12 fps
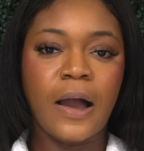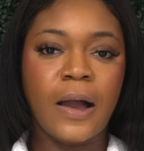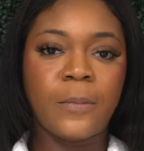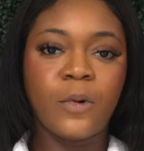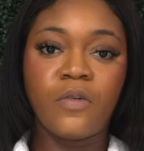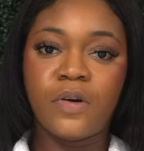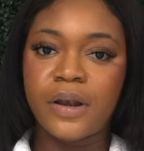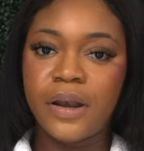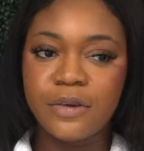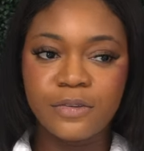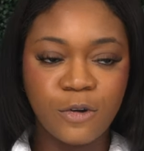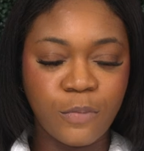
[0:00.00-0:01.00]
over
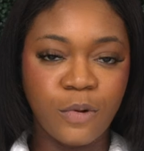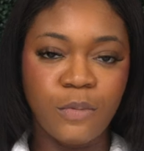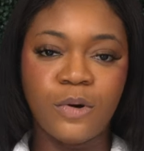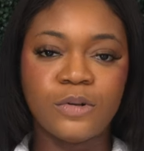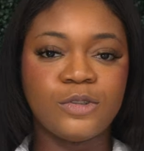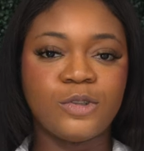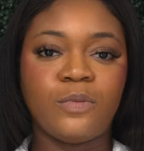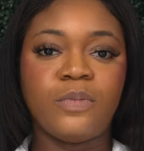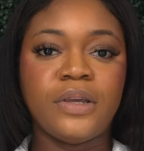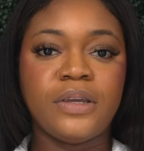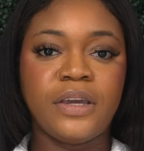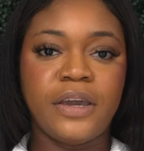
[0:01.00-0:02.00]
the next couple of months,
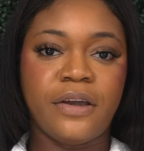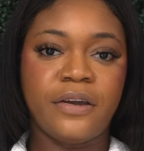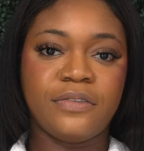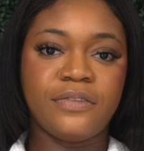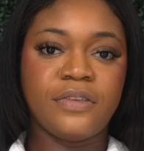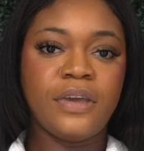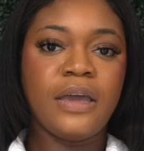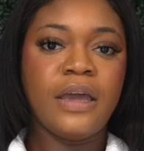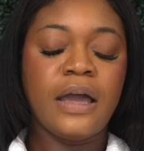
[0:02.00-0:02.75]
couple of years.